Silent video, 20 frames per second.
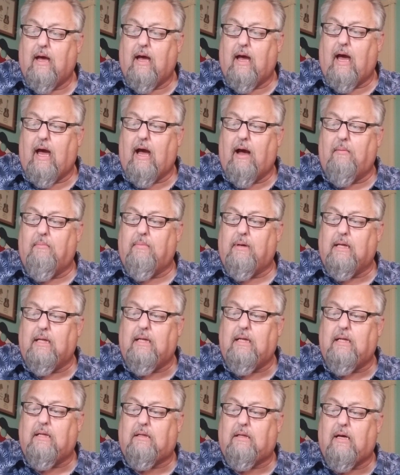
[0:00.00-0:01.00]
How
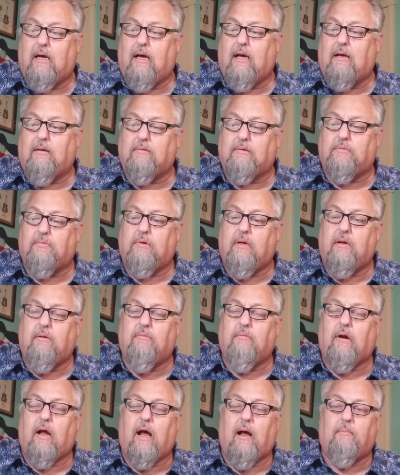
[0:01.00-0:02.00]
many times we
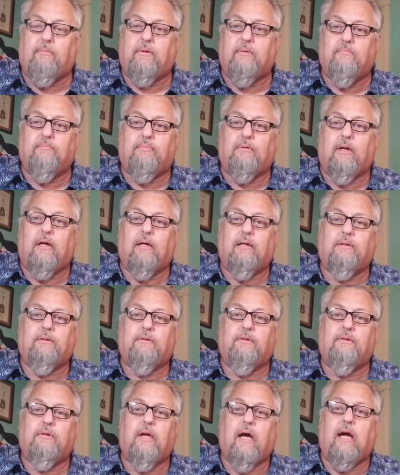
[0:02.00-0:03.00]
robbed and
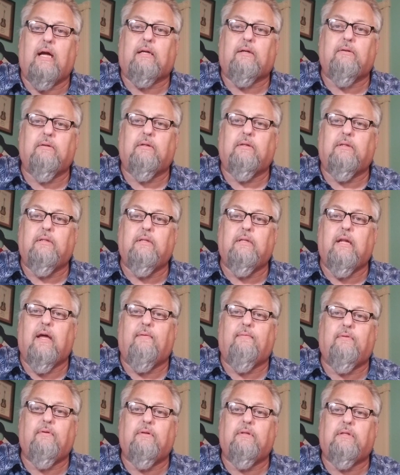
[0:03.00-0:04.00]
plundered, I could
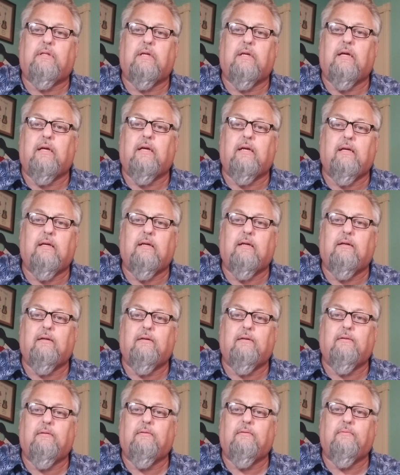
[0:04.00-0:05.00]
never tell.